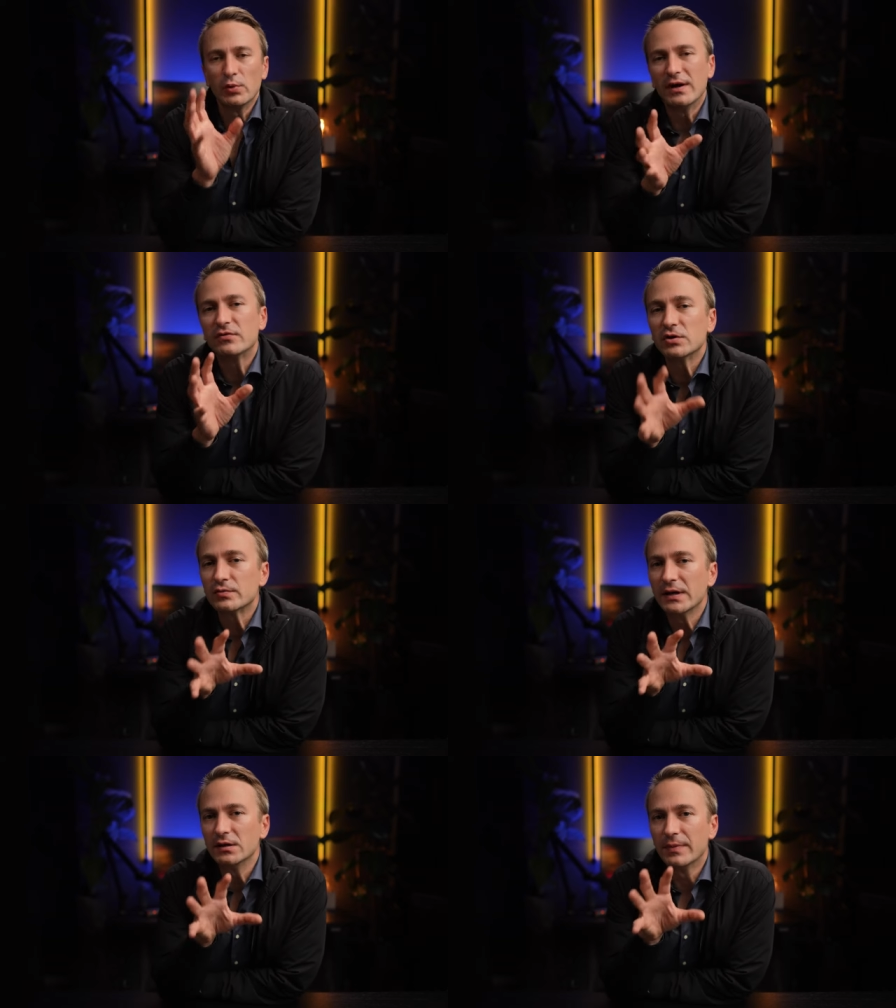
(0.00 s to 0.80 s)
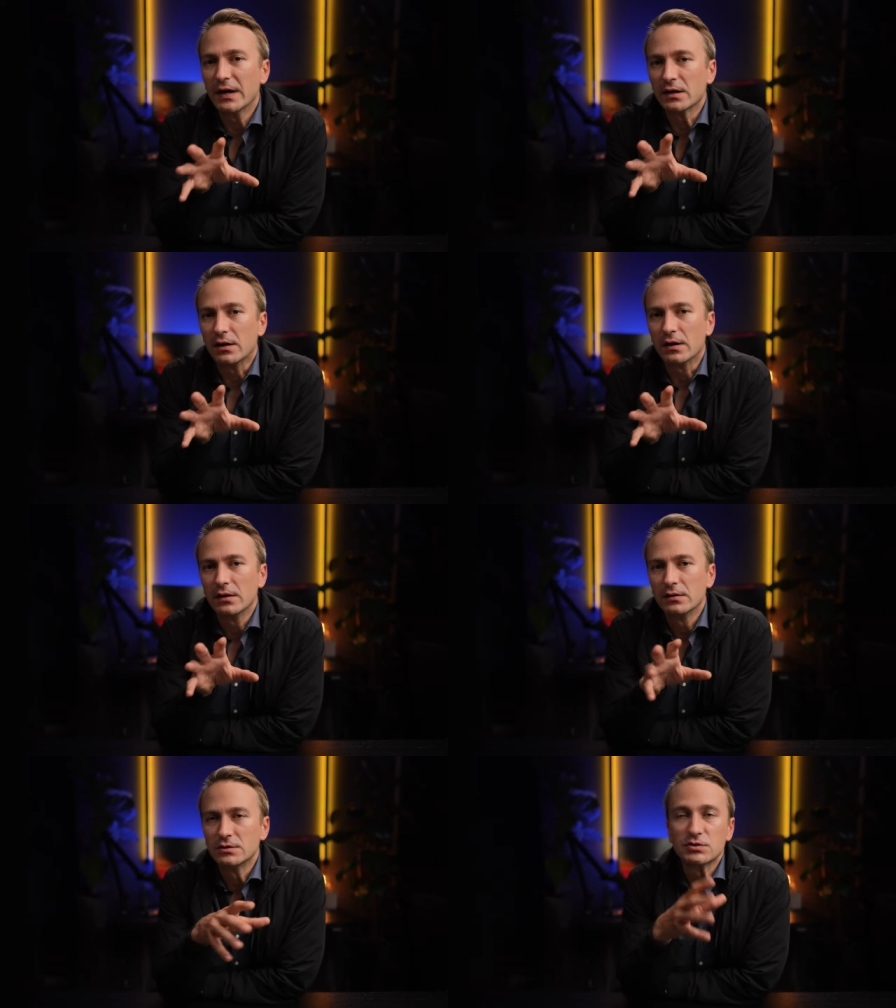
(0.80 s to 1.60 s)
whenever you're ready to buy a car,
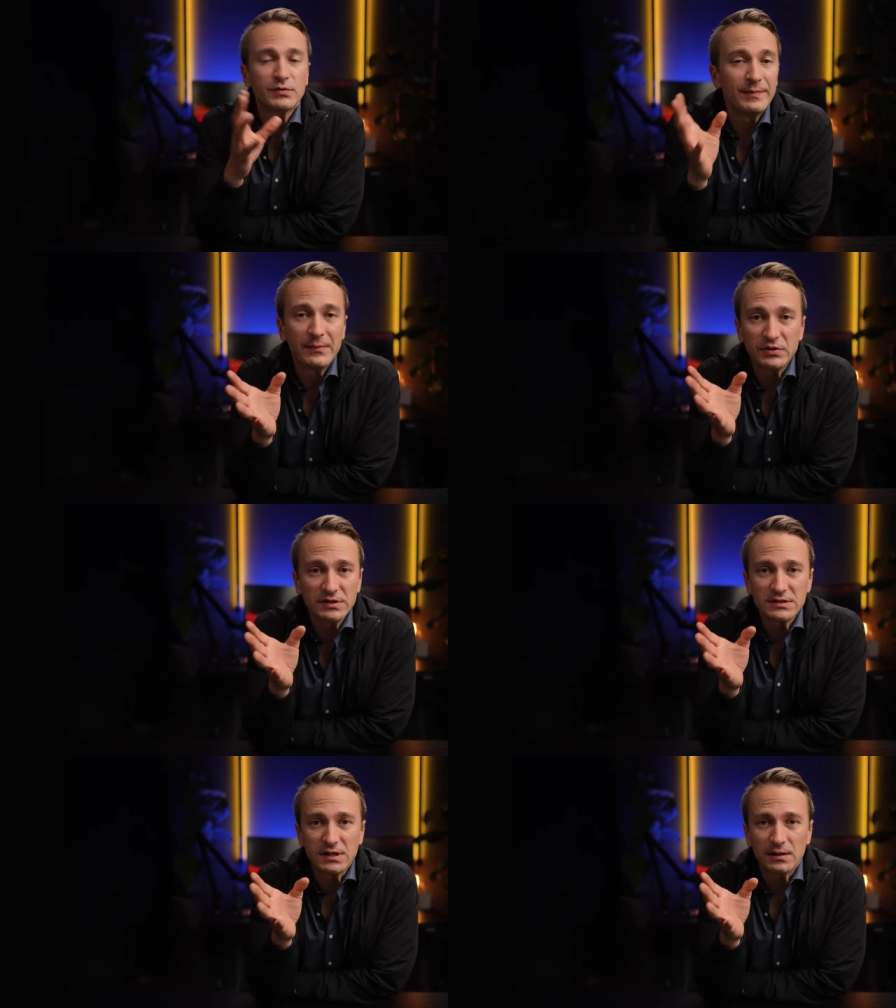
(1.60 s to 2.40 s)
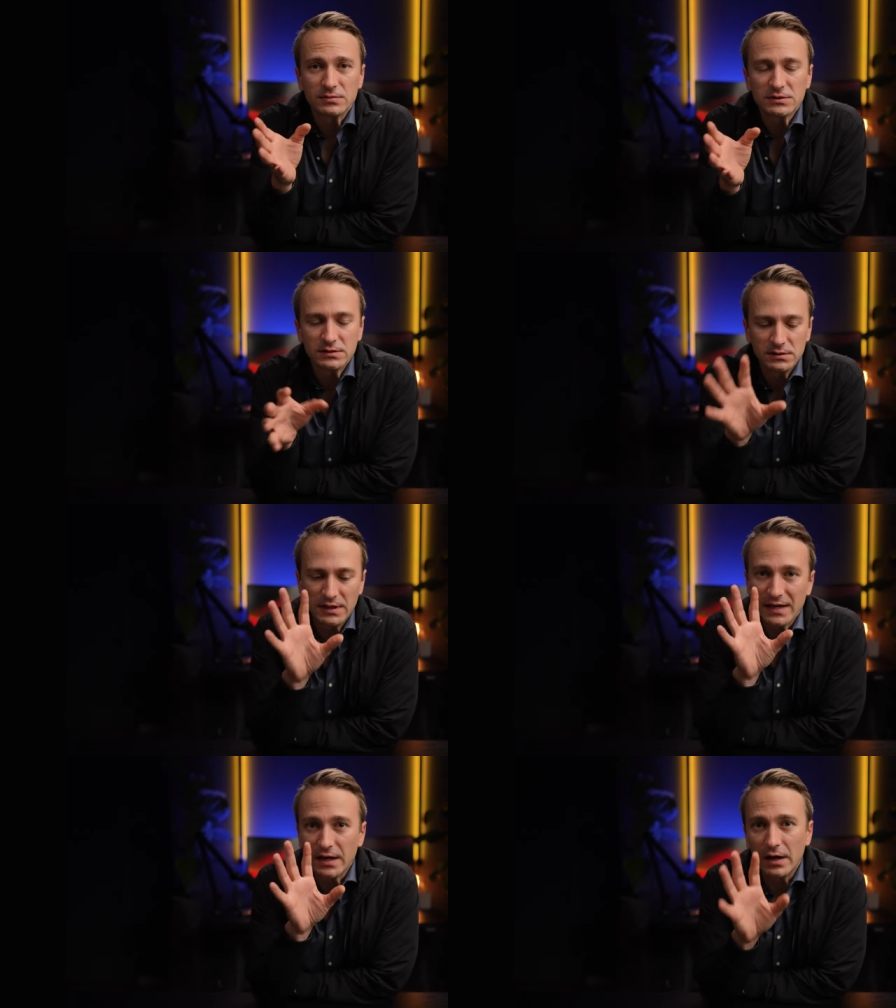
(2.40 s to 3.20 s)
just remember these steps. You
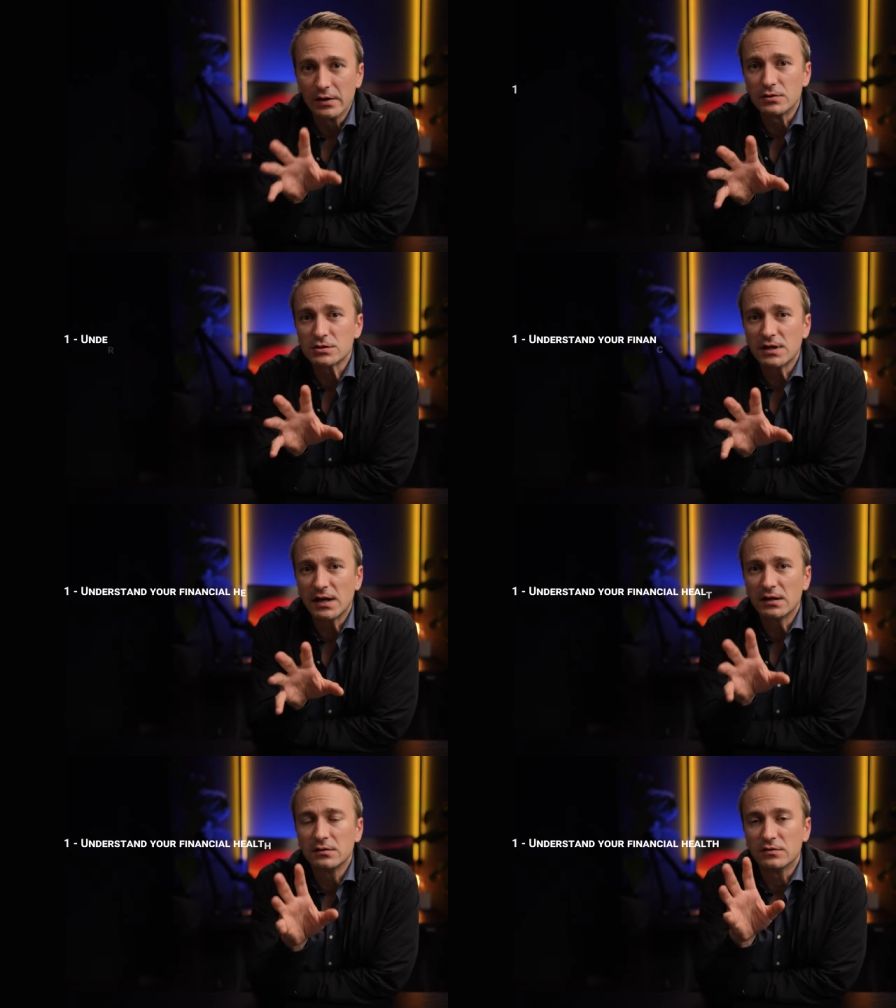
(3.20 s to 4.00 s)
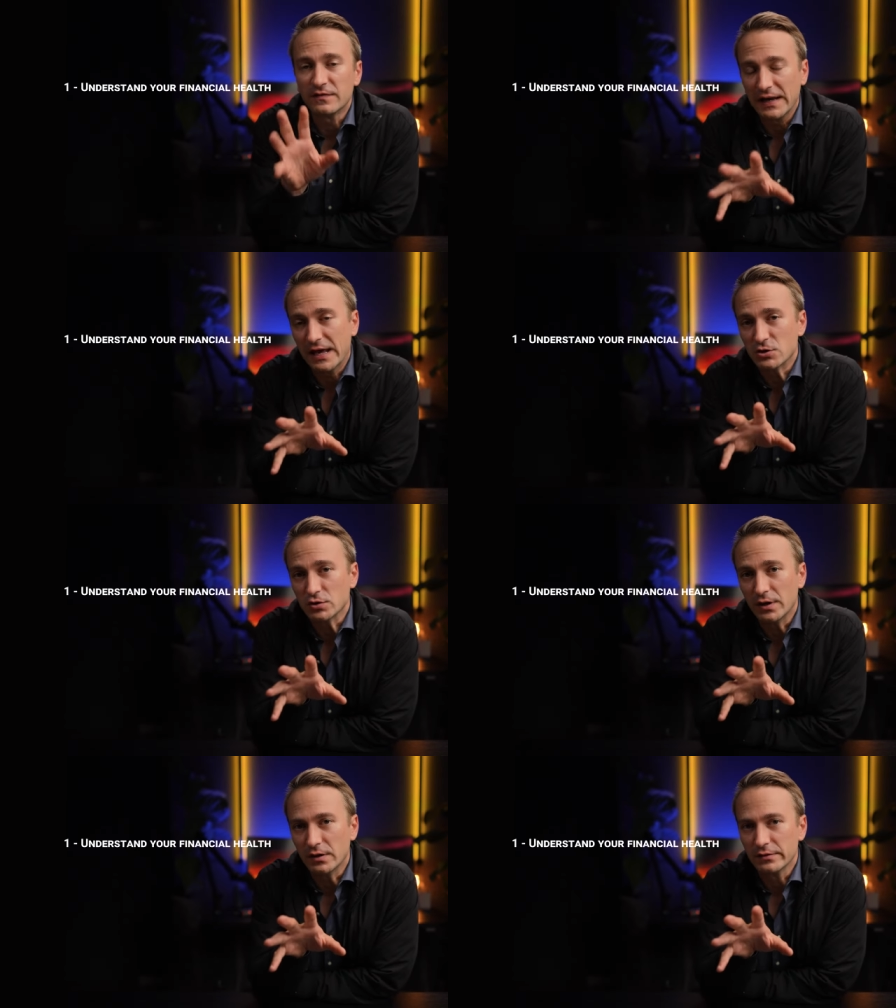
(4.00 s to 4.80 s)
gotta understand your
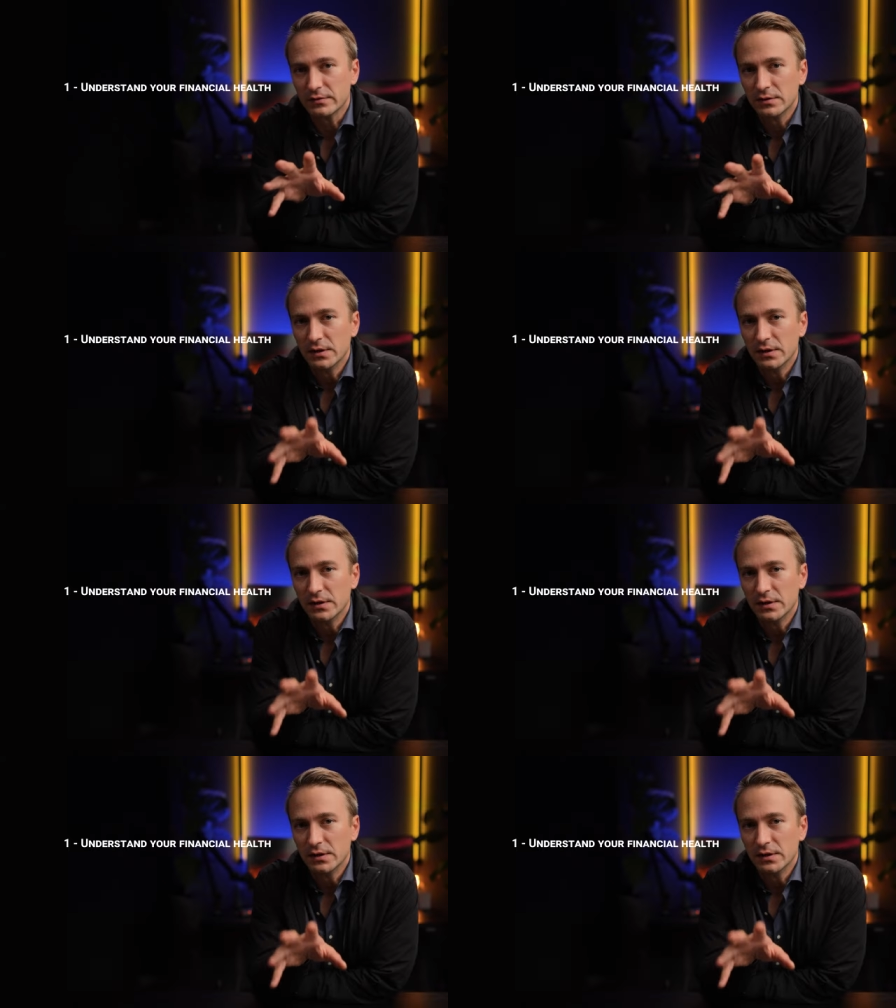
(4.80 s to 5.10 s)
financial health.